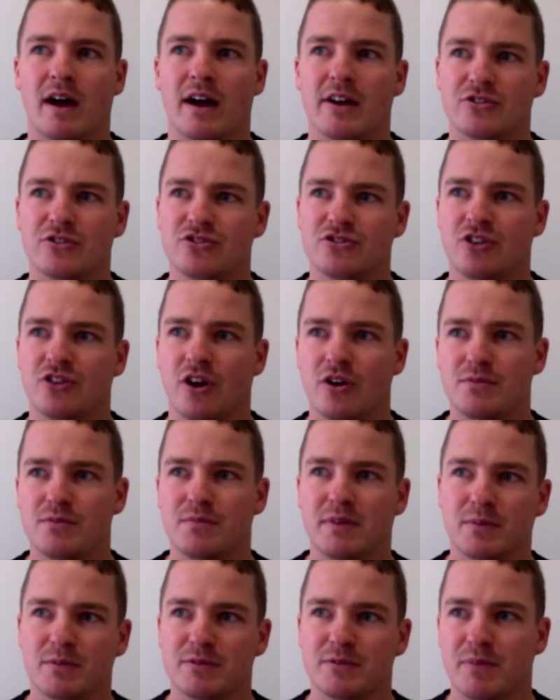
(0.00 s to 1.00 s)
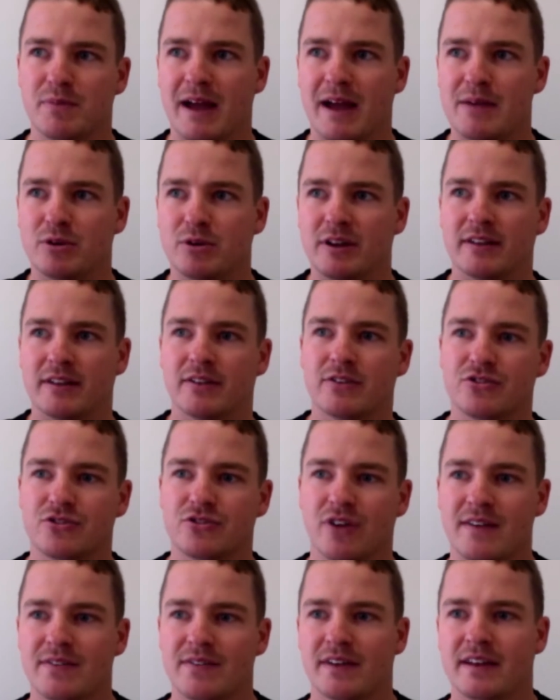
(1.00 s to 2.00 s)
showed me and was able to
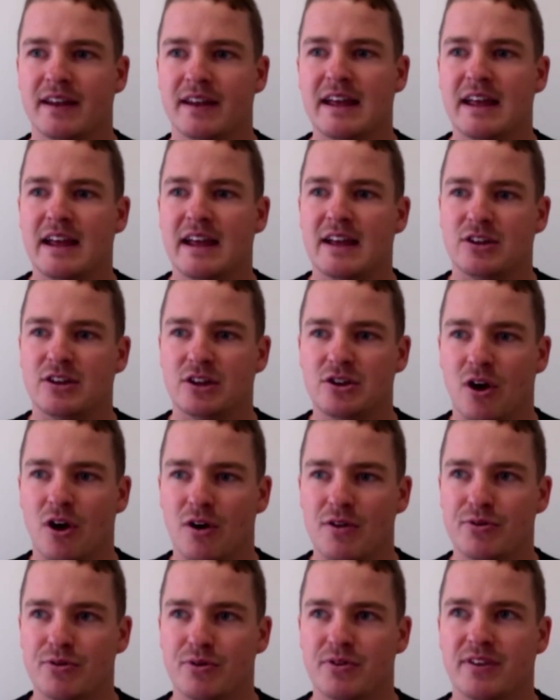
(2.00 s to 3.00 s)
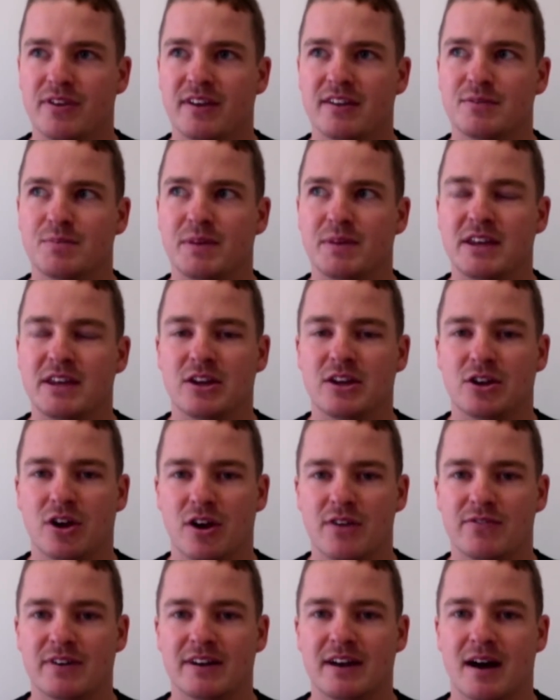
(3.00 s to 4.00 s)
illustrate that you go through things, but you can
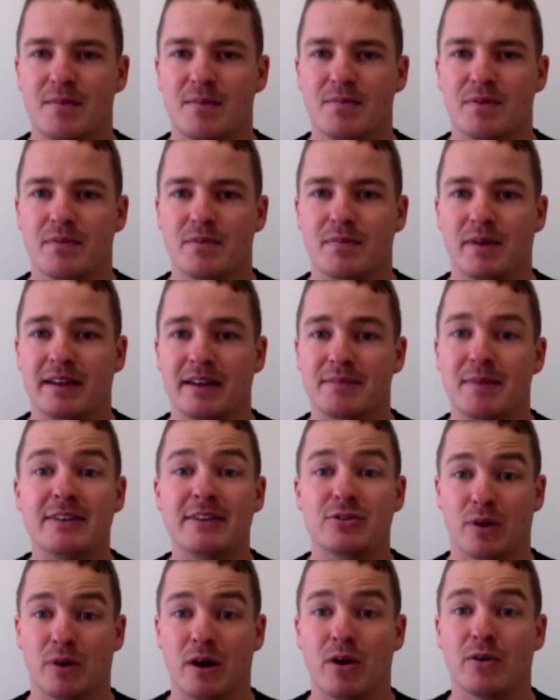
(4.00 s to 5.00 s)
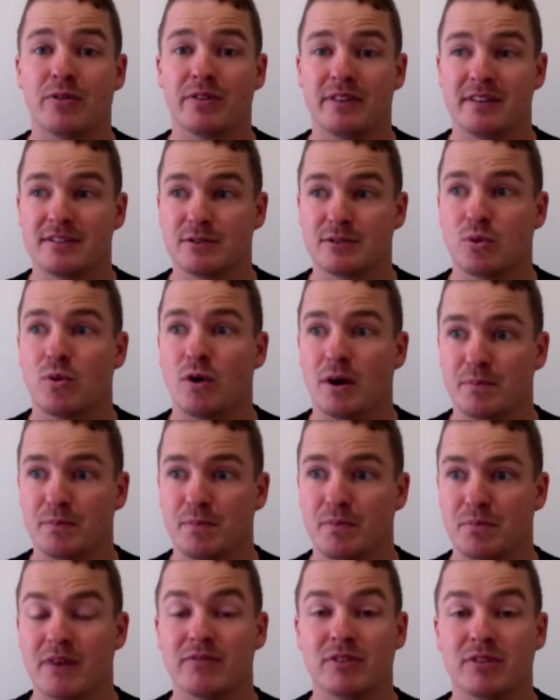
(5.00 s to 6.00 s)
overcome them. And mental health is quite
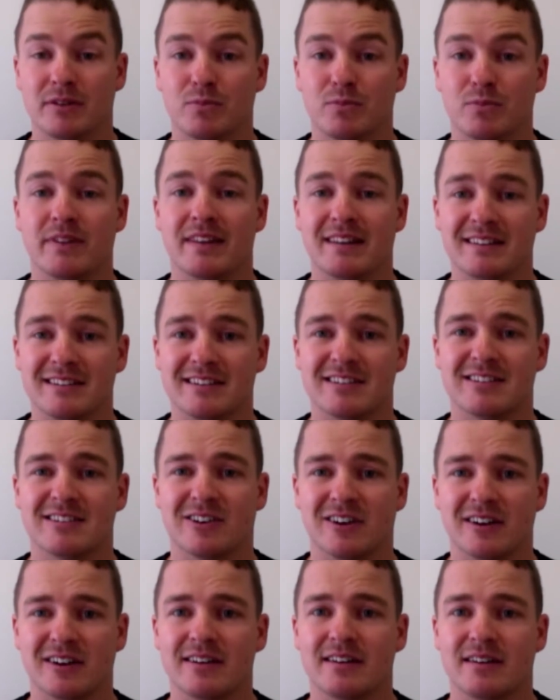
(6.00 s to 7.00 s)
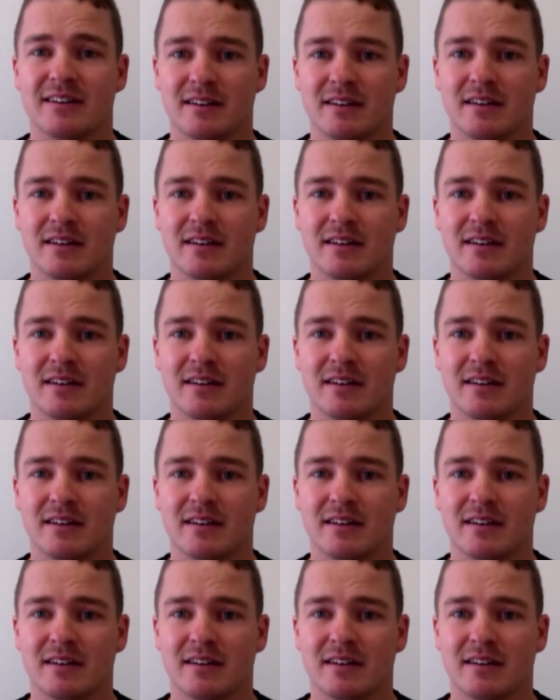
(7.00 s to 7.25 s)
prevalent within society.